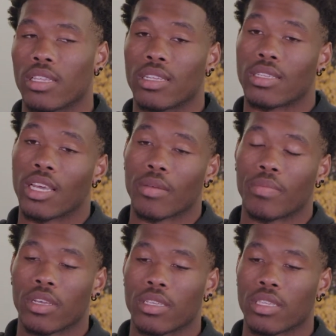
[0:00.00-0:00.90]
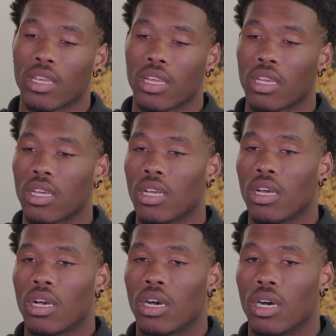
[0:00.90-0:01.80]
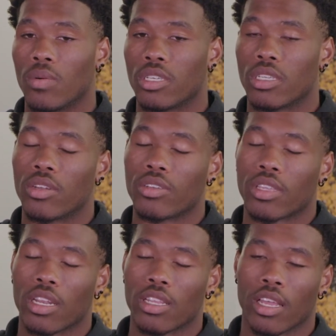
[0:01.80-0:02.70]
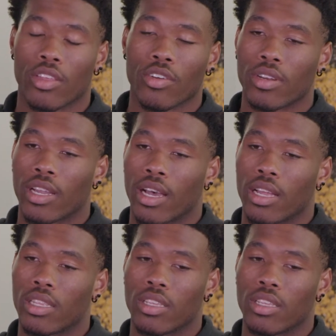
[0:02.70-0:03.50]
And then the second biggest thing was just understanding that you're not,